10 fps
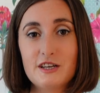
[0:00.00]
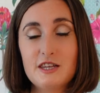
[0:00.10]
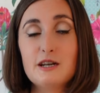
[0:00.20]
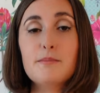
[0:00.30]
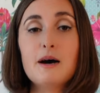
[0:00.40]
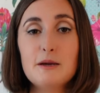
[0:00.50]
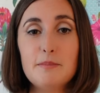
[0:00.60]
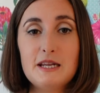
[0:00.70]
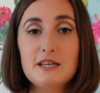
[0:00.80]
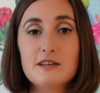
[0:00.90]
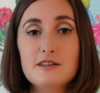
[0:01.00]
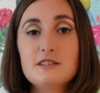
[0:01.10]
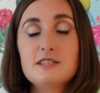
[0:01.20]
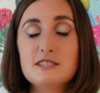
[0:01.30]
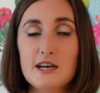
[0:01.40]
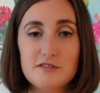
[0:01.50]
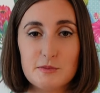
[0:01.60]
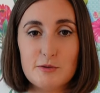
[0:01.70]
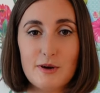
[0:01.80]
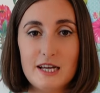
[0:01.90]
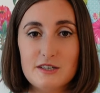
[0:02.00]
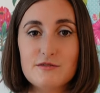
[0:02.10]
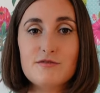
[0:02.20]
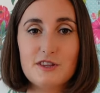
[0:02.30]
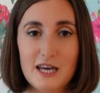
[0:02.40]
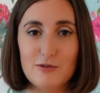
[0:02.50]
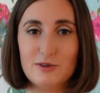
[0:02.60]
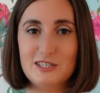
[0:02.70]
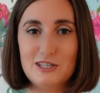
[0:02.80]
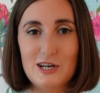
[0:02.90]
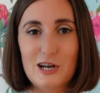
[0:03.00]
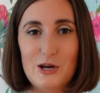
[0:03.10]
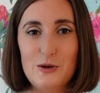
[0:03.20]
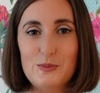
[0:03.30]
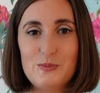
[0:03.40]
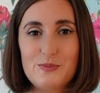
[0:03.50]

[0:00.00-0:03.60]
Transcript: that, in my opinion, deserve to be read for that reason alone.